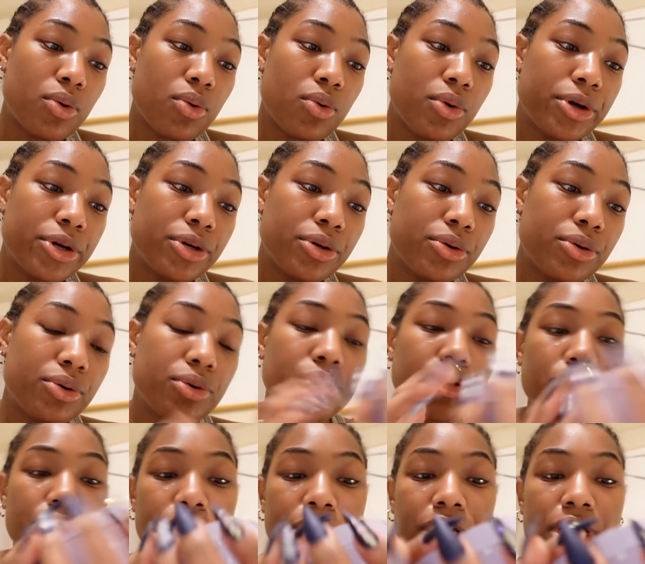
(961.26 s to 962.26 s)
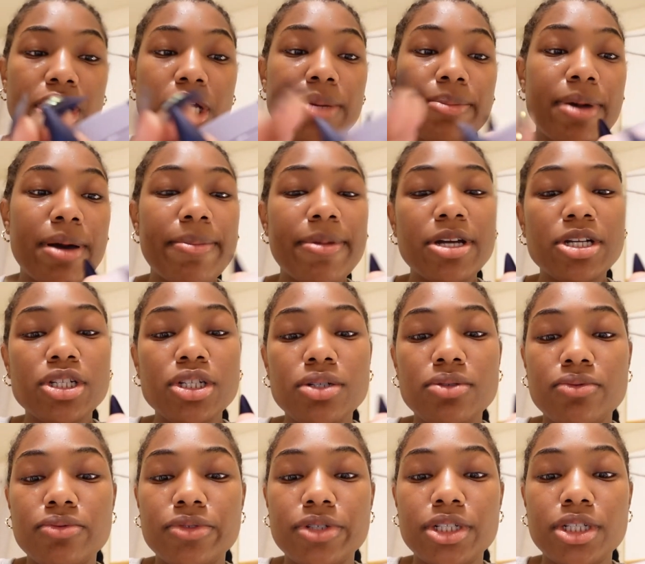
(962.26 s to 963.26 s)
Oil Cream. I'm actually
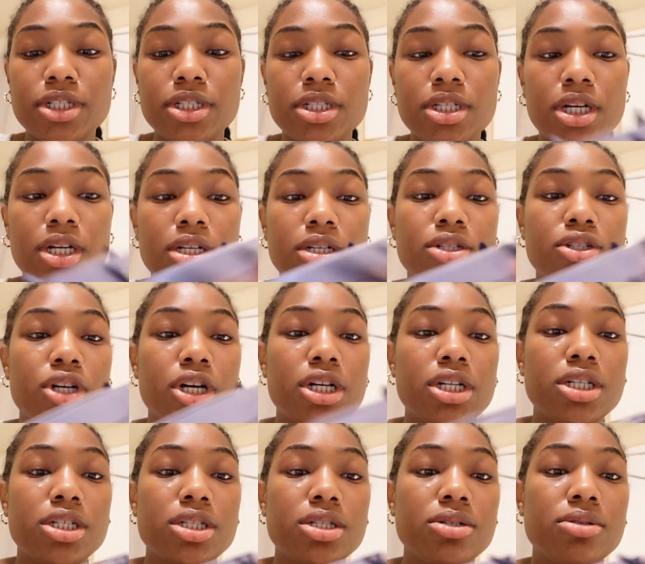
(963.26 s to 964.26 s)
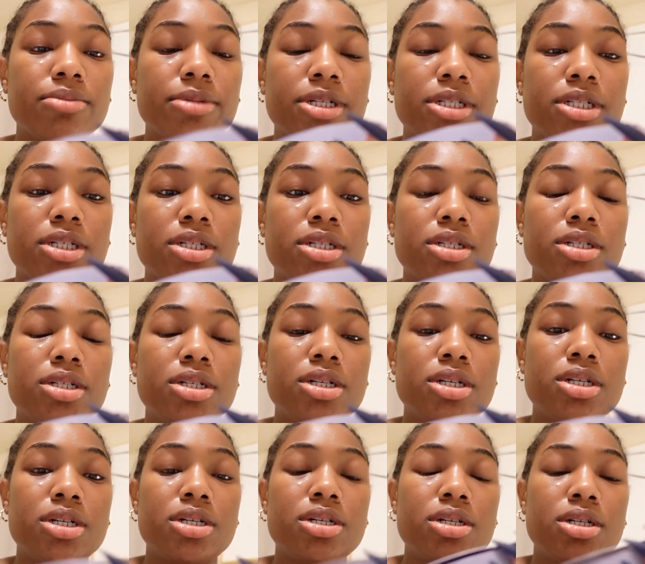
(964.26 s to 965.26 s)
really excited to try this, so I'm about to
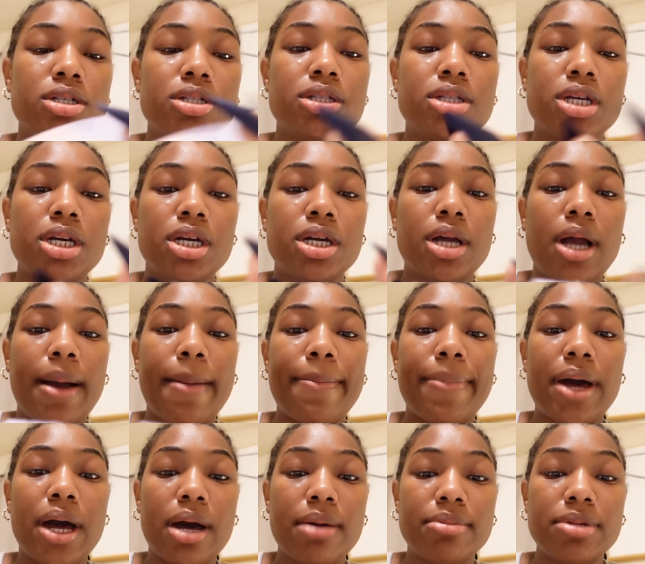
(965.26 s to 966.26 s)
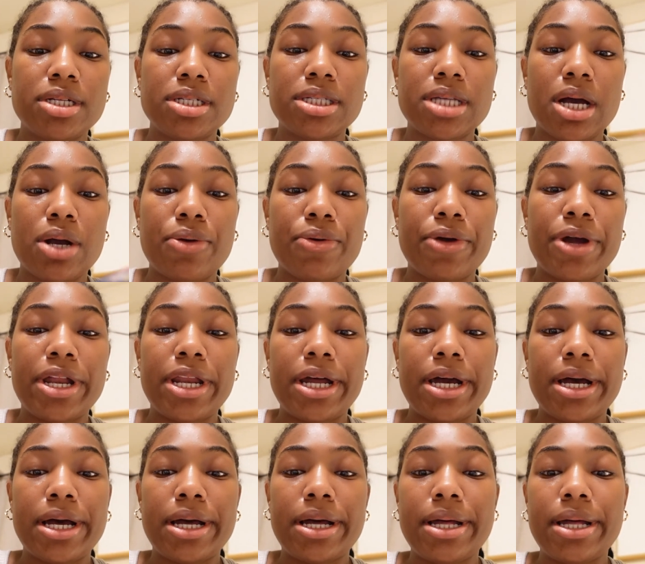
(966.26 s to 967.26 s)
like pop this out right
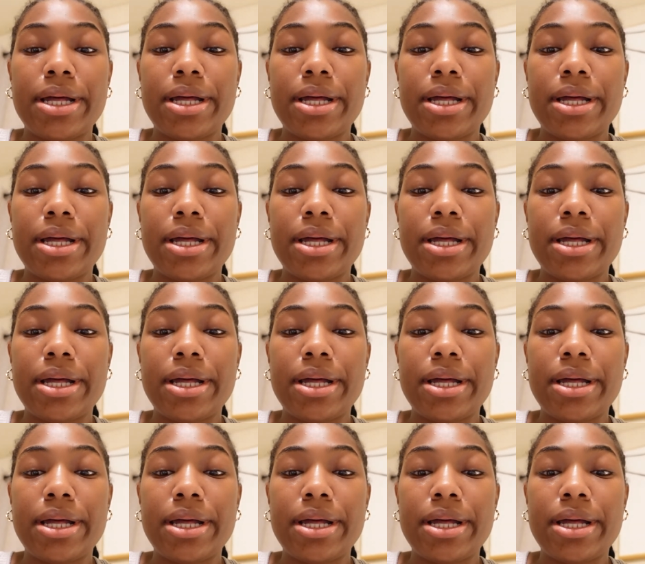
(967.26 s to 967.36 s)
now.